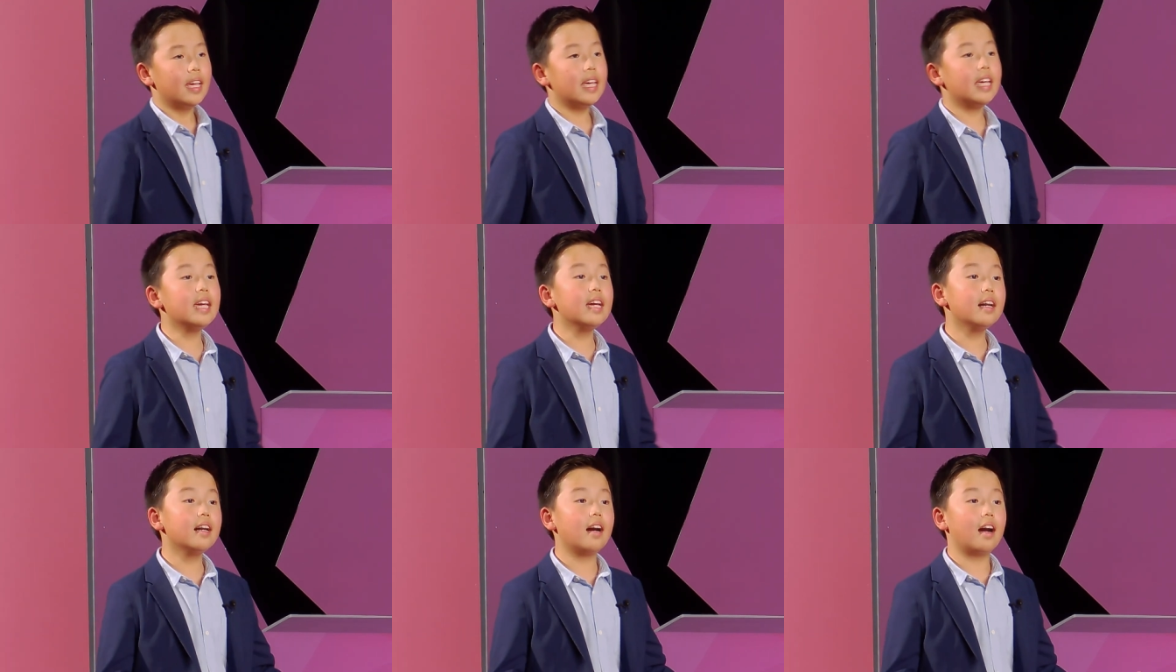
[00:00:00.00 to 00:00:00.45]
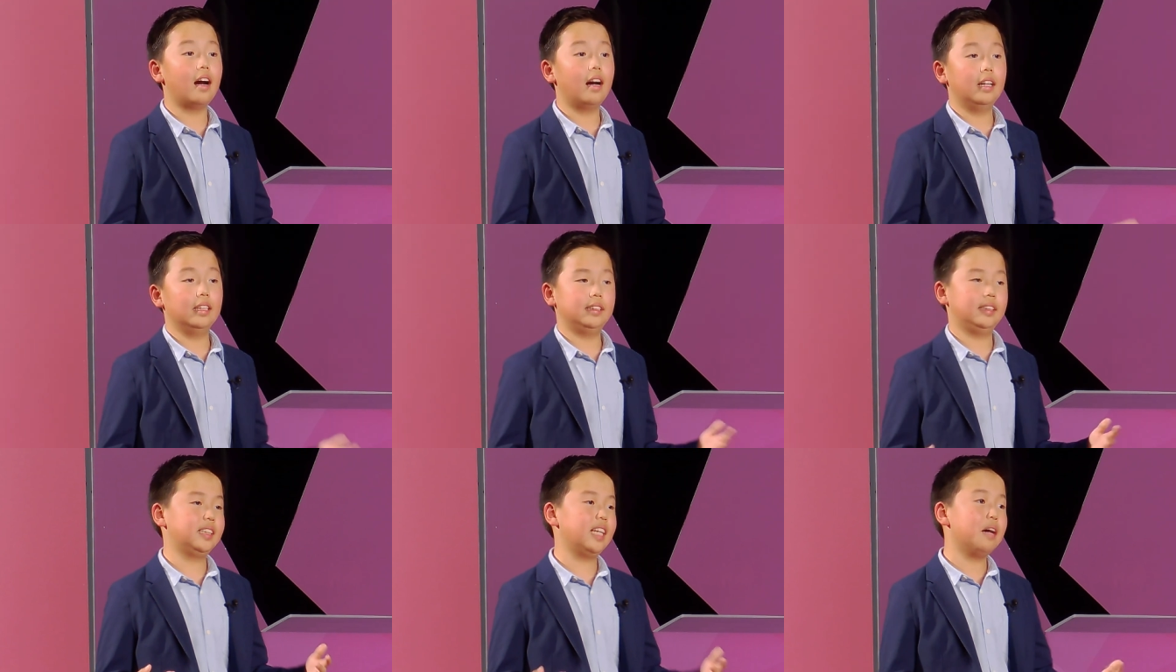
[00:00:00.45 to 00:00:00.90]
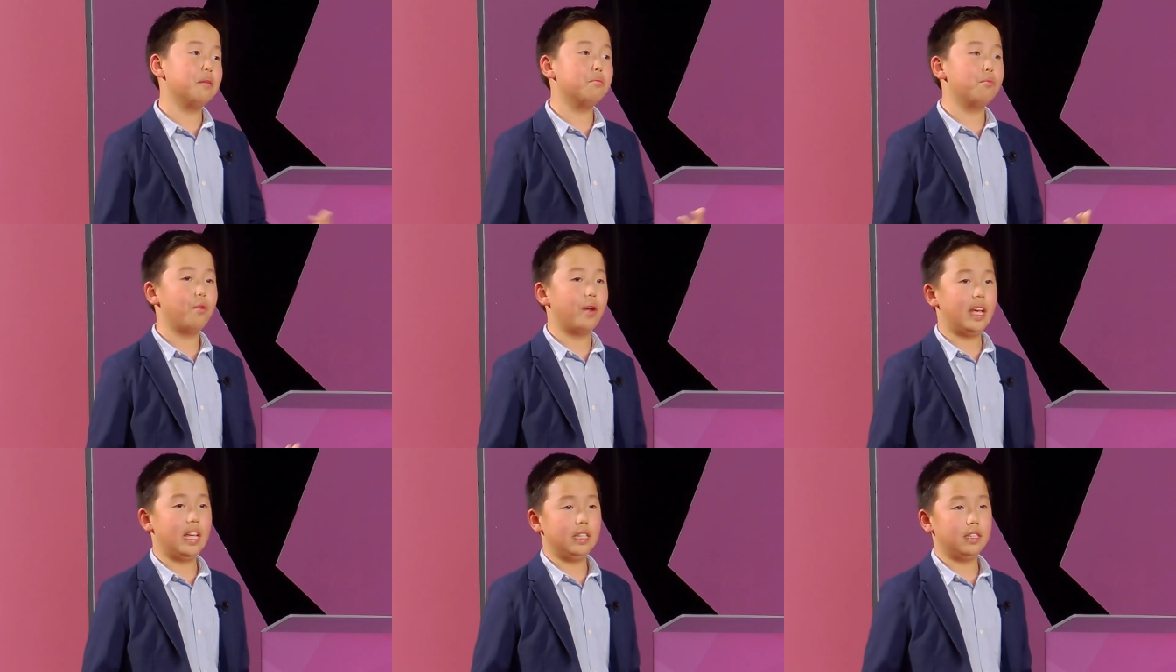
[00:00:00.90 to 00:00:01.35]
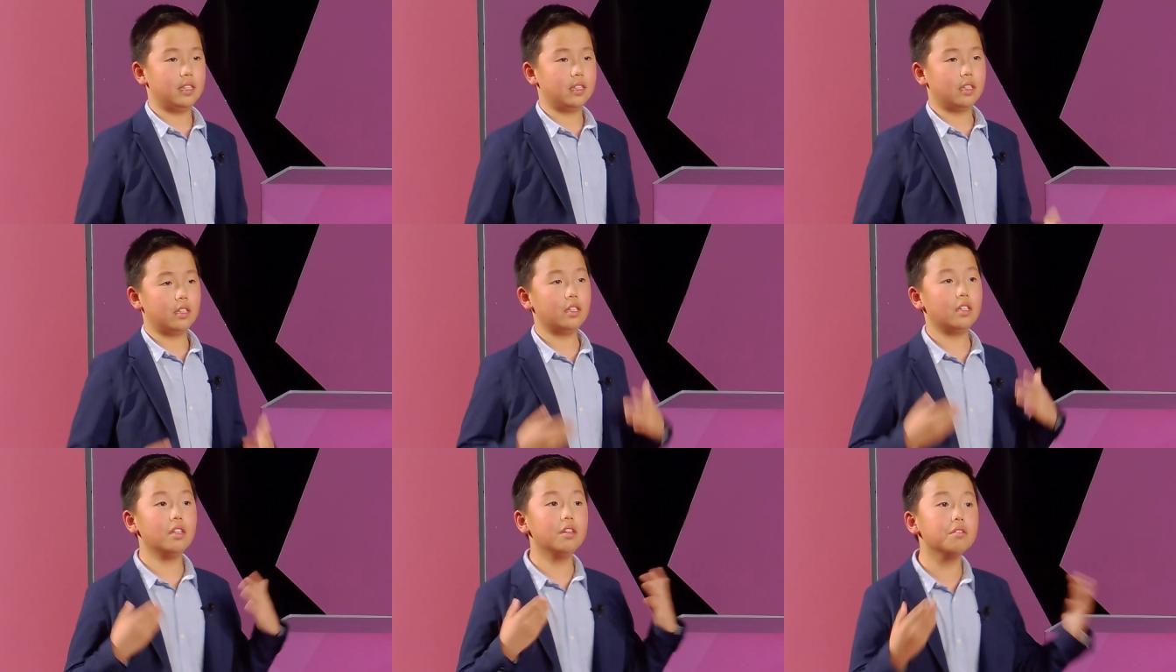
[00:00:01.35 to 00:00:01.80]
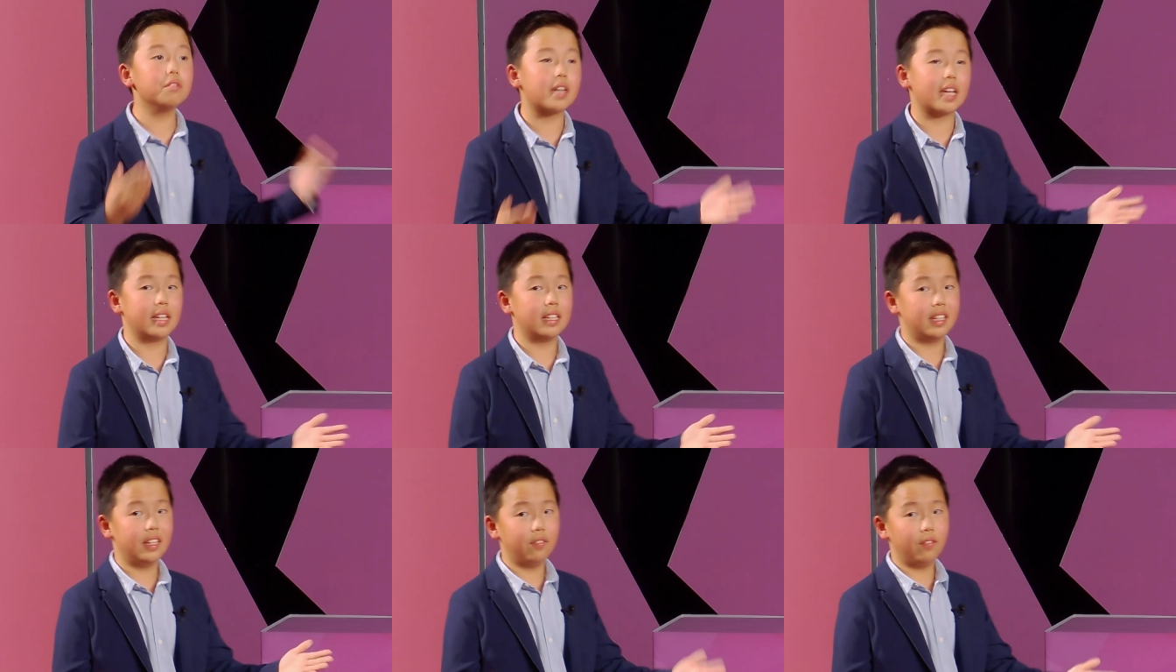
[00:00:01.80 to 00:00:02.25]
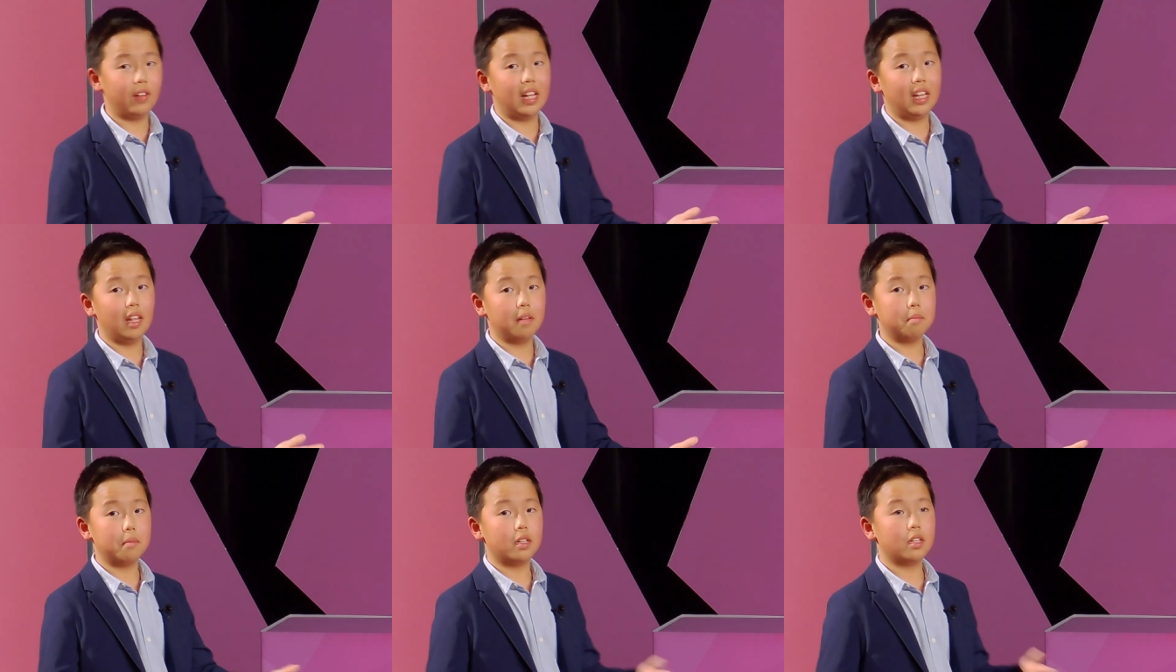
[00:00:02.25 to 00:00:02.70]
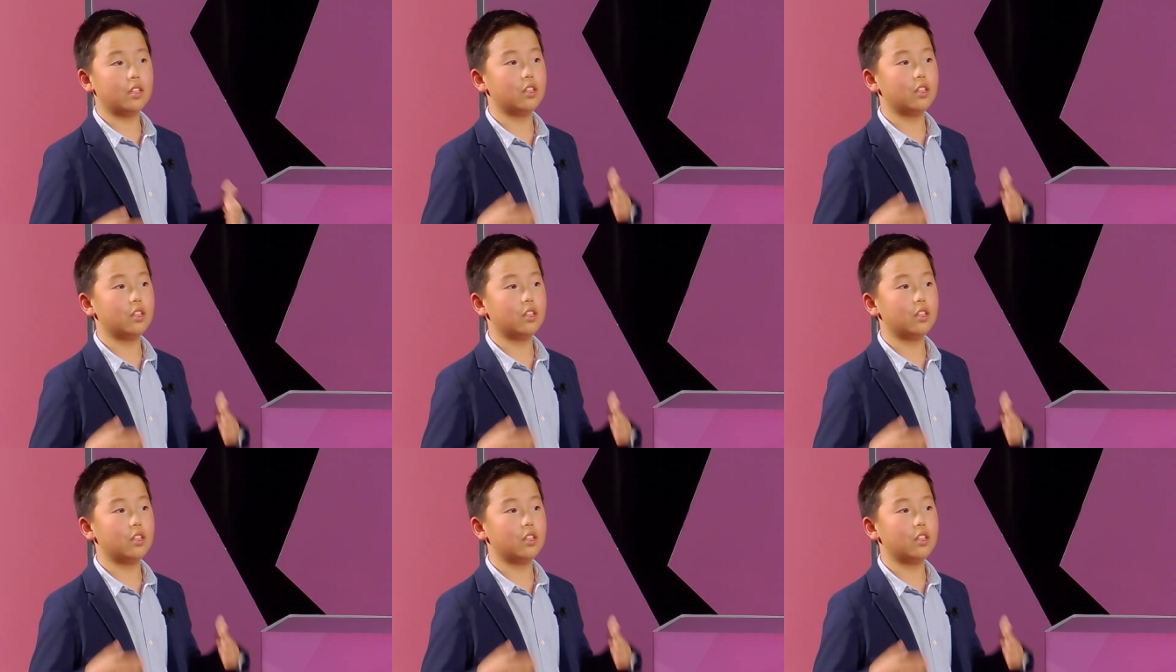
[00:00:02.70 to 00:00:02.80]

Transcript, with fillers: Here are some ways you can develop